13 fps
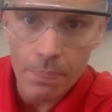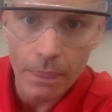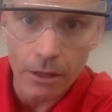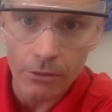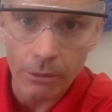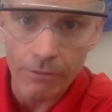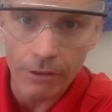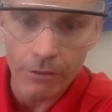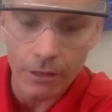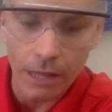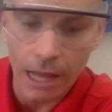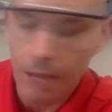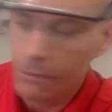It's my favorite
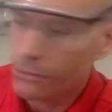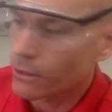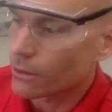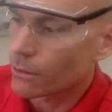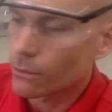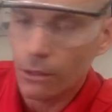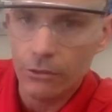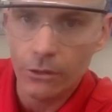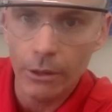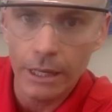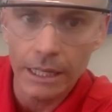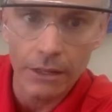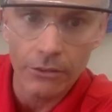lab, so let's go
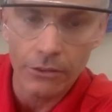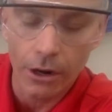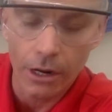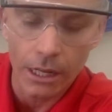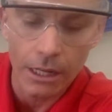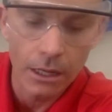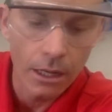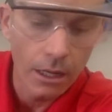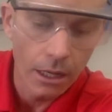ahead and get started.